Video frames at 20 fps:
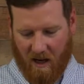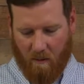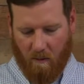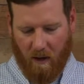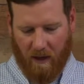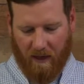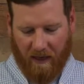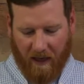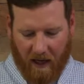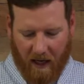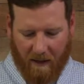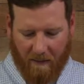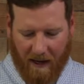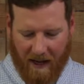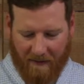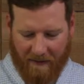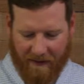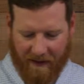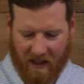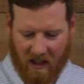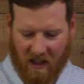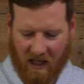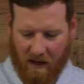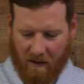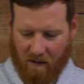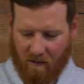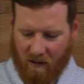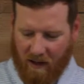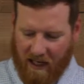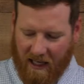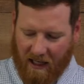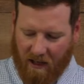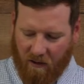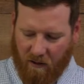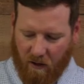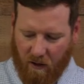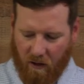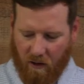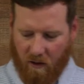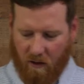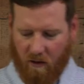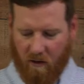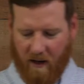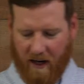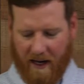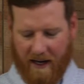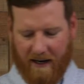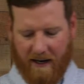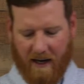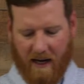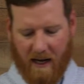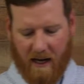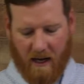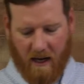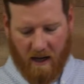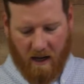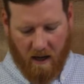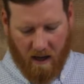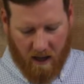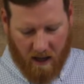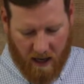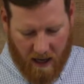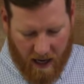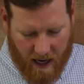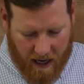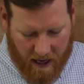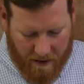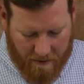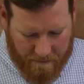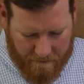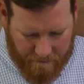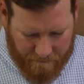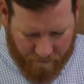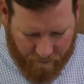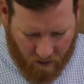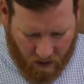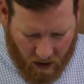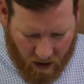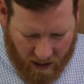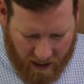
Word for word: But thinking about this, I was reading through, and um,